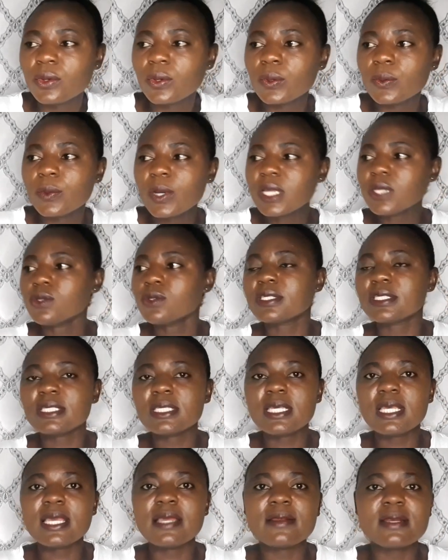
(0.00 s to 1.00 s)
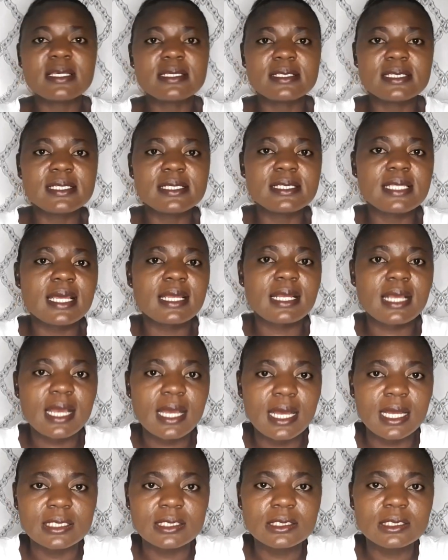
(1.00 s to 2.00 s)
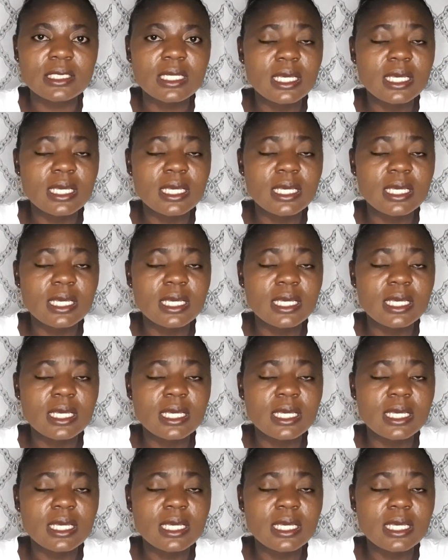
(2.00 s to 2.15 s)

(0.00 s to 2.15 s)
When you see a restricted card,